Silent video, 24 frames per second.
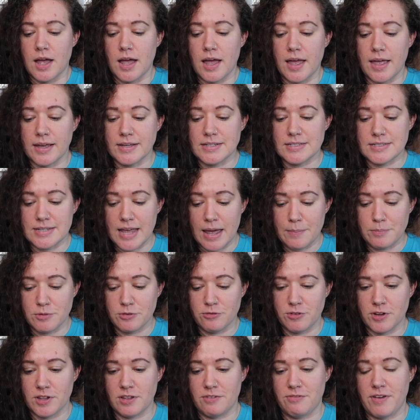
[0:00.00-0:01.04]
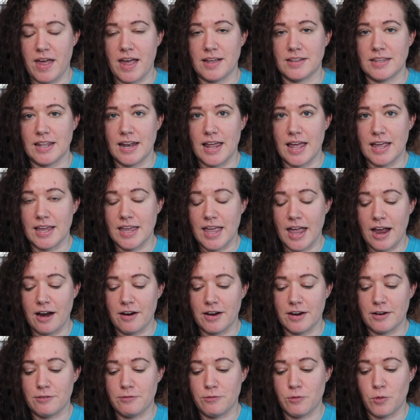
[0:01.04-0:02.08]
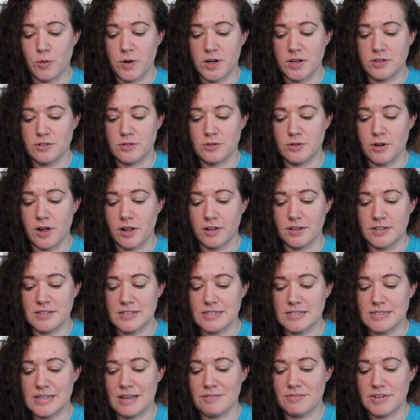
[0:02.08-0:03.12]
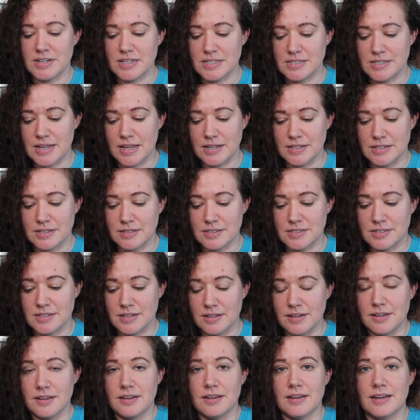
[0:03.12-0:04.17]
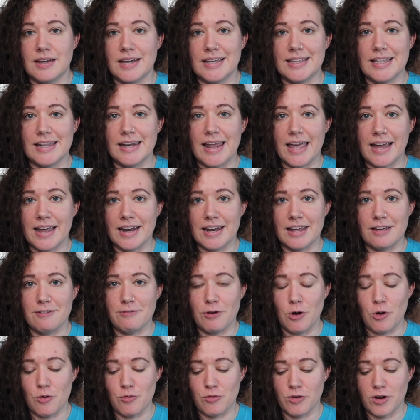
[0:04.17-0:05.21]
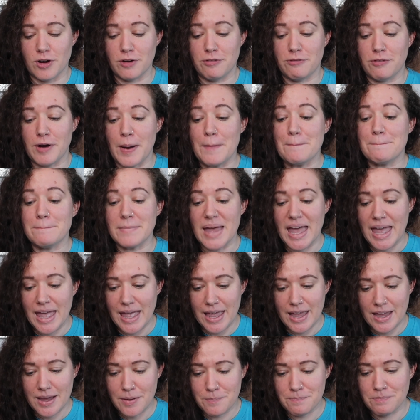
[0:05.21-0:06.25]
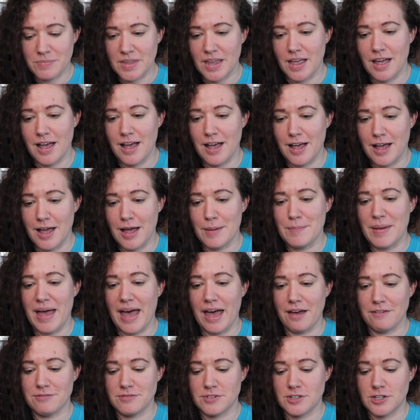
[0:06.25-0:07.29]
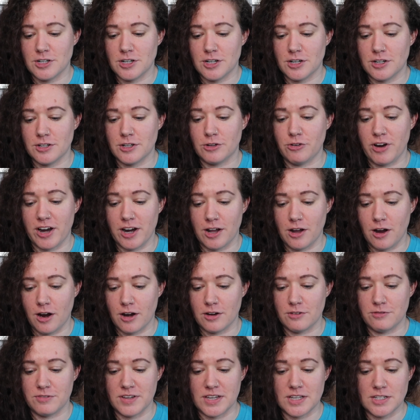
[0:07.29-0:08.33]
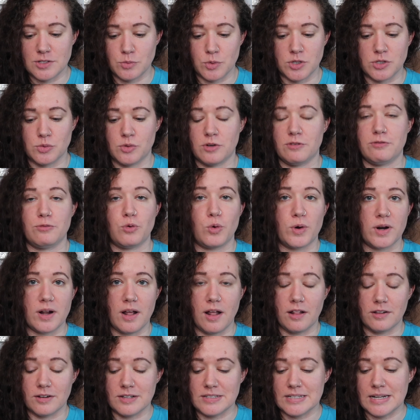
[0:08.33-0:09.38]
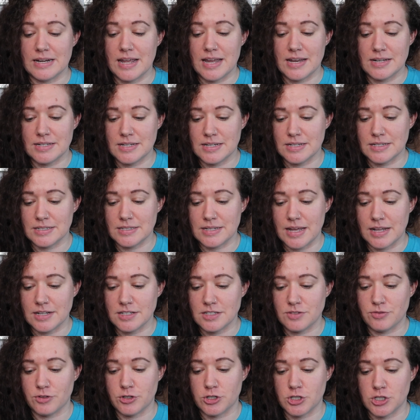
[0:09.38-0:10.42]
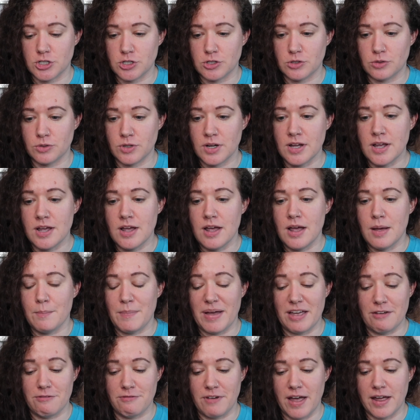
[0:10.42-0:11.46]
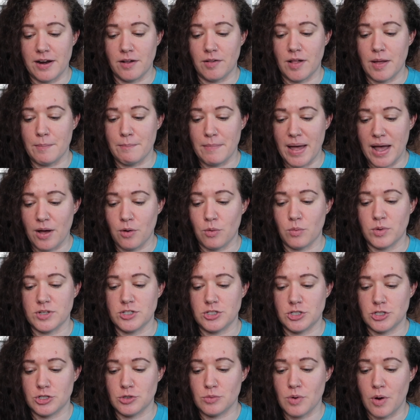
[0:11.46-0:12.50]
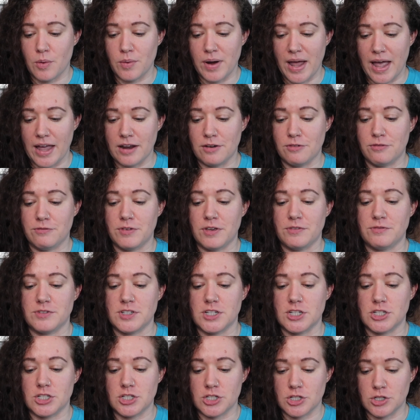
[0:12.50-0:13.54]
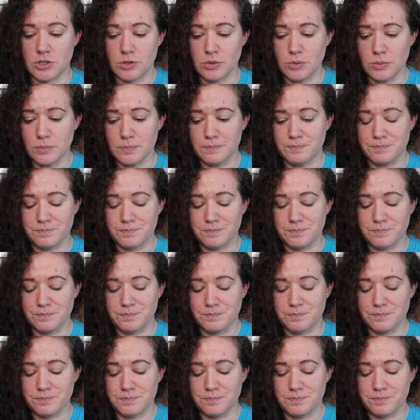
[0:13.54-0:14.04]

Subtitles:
except for the fact that I carried $42.70 in the negative over from May. After the credit card fees, which were $4.18 for June, my final amount was $209.52.